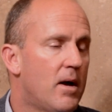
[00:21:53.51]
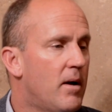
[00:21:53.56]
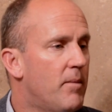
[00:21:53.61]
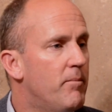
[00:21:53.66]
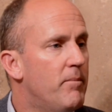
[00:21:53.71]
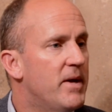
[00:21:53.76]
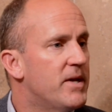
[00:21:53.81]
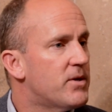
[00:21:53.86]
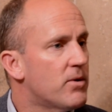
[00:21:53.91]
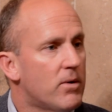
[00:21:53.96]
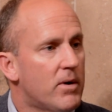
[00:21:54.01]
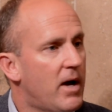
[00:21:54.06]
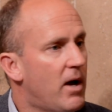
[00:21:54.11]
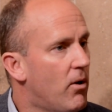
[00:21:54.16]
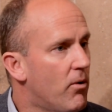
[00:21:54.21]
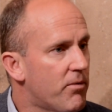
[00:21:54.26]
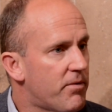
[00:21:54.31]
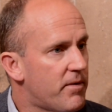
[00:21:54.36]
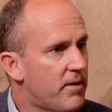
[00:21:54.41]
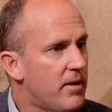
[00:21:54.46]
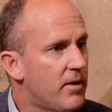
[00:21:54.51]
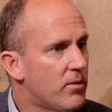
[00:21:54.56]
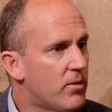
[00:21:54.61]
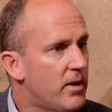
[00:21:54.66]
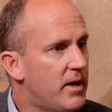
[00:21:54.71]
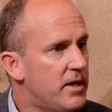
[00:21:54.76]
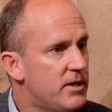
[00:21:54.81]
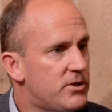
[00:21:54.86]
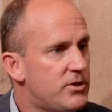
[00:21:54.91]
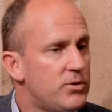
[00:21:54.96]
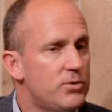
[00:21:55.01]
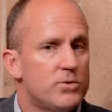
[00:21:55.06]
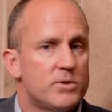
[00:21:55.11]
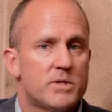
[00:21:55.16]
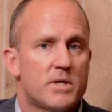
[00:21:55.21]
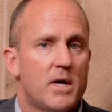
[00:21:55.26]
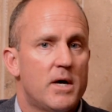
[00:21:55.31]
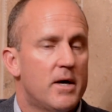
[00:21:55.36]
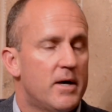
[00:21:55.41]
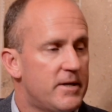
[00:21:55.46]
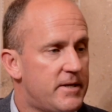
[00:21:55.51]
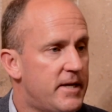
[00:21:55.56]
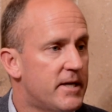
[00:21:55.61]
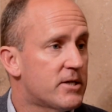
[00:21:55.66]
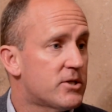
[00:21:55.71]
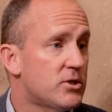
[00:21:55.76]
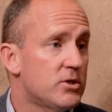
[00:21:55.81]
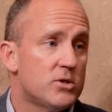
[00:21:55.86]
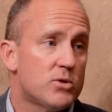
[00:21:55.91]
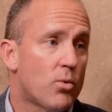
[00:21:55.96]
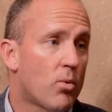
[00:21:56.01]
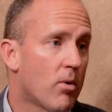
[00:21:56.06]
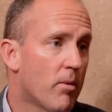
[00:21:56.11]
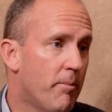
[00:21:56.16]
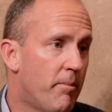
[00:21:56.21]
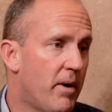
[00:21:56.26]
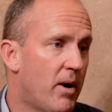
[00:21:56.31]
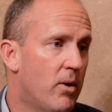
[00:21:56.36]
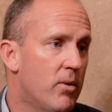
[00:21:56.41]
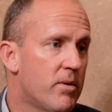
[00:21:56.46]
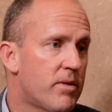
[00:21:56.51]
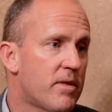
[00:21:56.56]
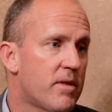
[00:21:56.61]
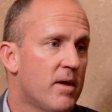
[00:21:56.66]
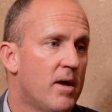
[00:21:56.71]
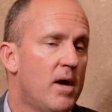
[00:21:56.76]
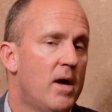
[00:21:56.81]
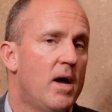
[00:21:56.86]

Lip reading: mental health issues, addictions, or both,